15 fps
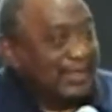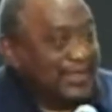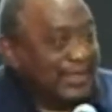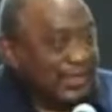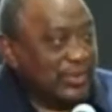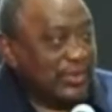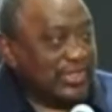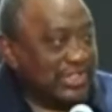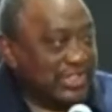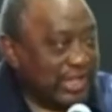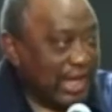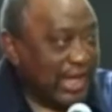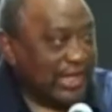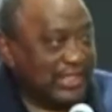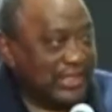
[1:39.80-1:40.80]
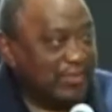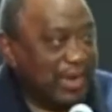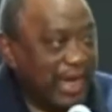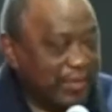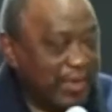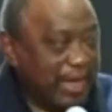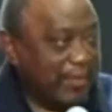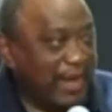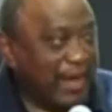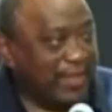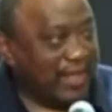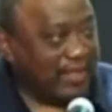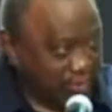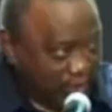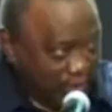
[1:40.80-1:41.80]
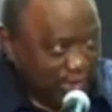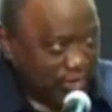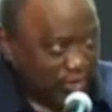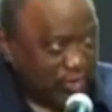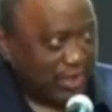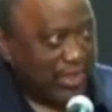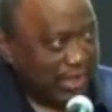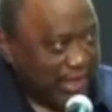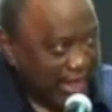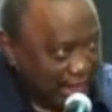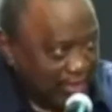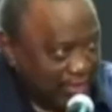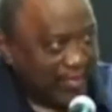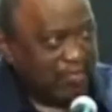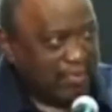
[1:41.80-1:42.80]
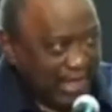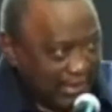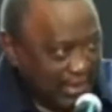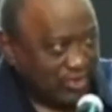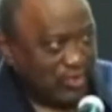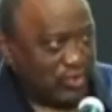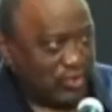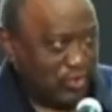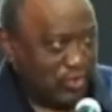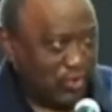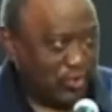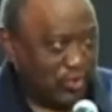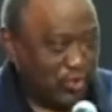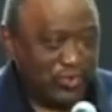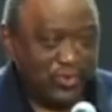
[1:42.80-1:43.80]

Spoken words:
she was charged by my mother to ensure that I made it to school.